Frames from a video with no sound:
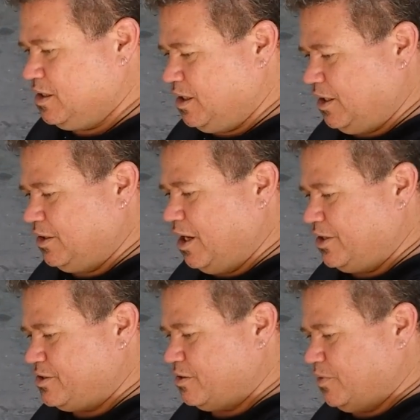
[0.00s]
You
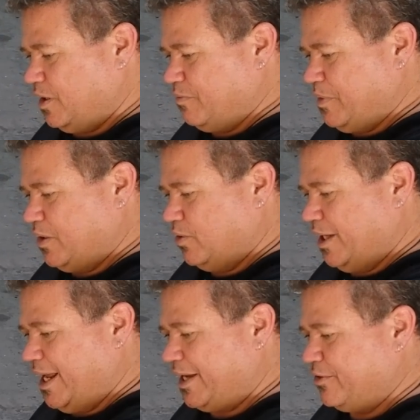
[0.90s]
notice I'm not even being all that
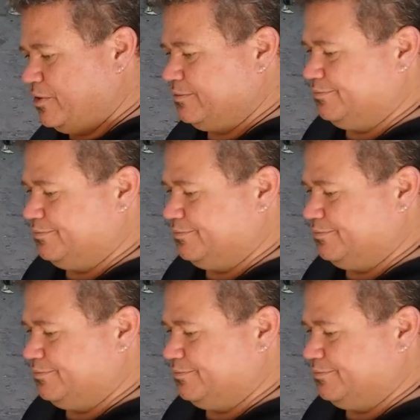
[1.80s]
accurate.